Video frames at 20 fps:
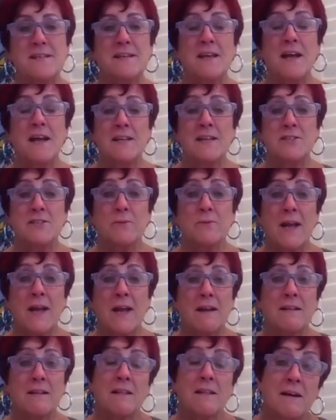I do it out
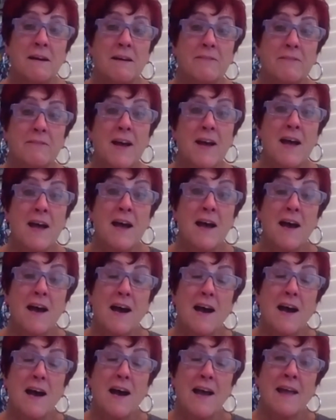of love
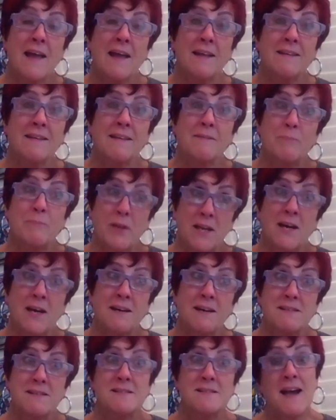and
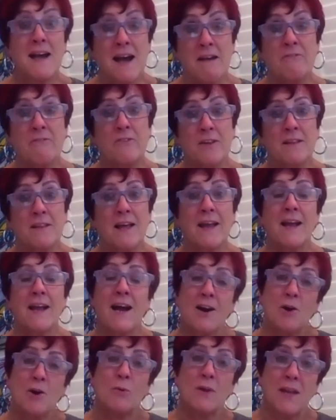because I feel like I
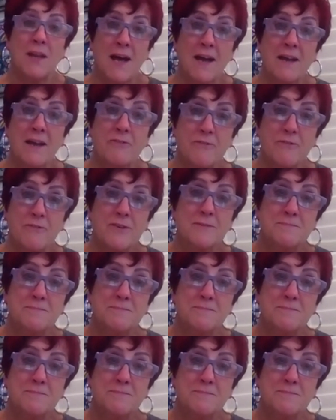owe a life.